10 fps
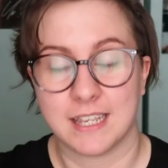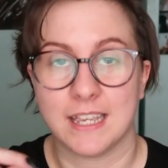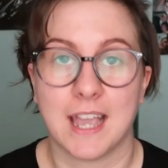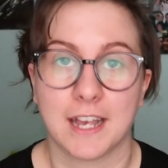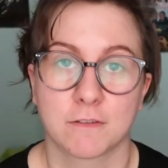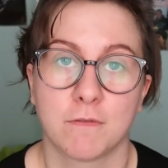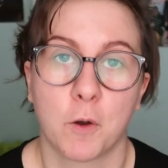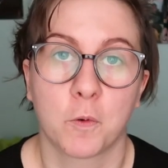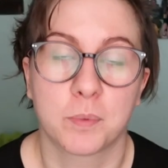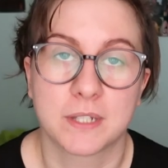he gets
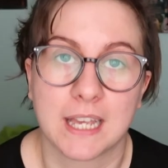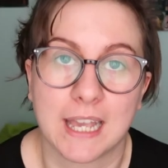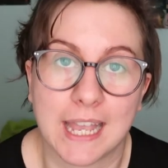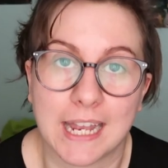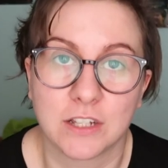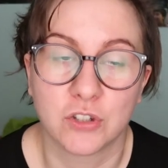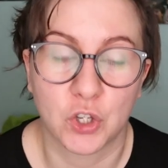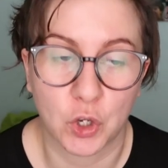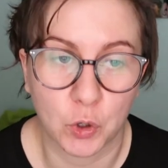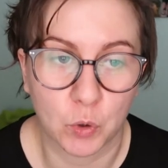roped
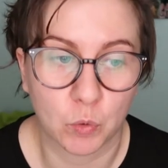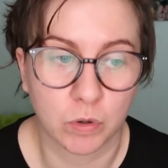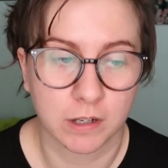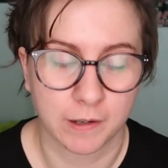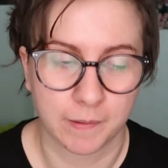into...